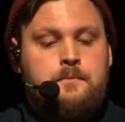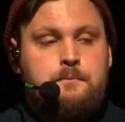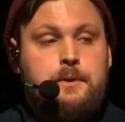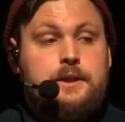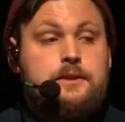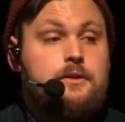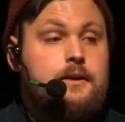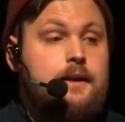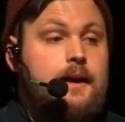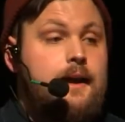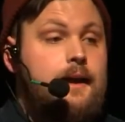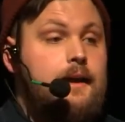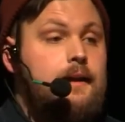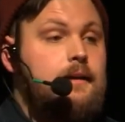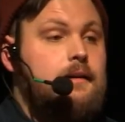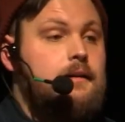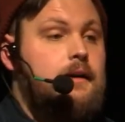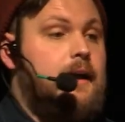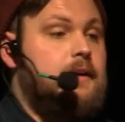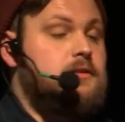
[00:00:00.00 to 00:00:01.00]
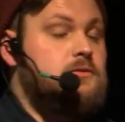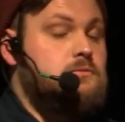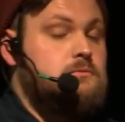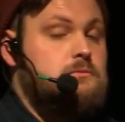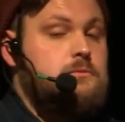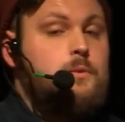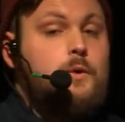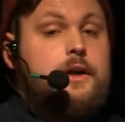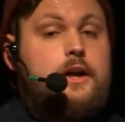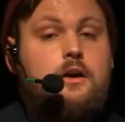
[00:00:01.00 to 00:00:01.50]
But today, as
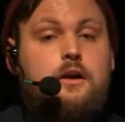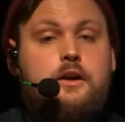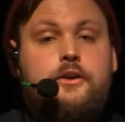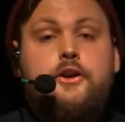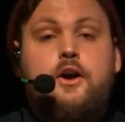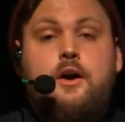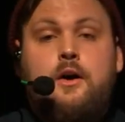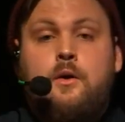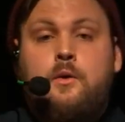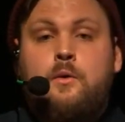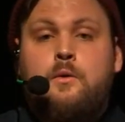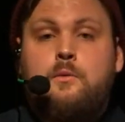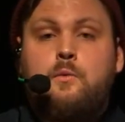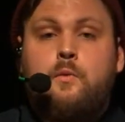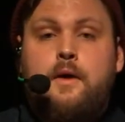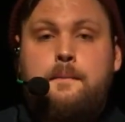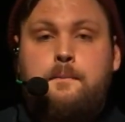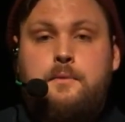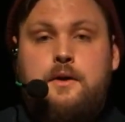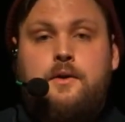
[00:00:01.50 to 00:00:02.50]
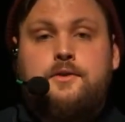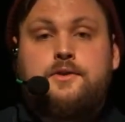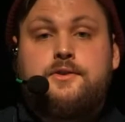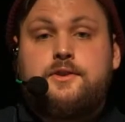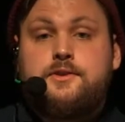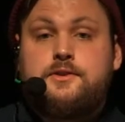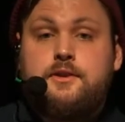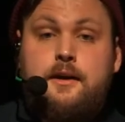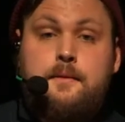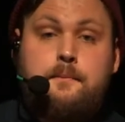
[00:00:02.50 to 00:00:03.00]
we all know, web
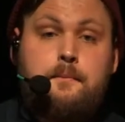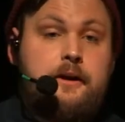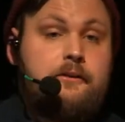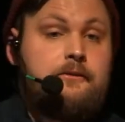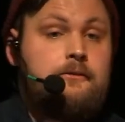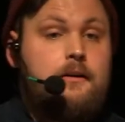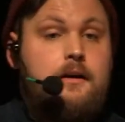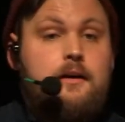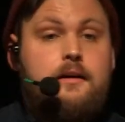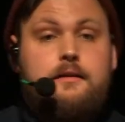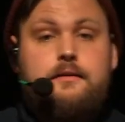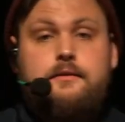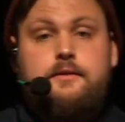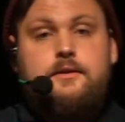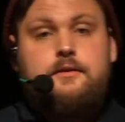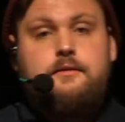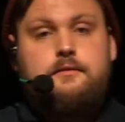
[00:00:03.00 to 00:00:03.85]
browsers are by far,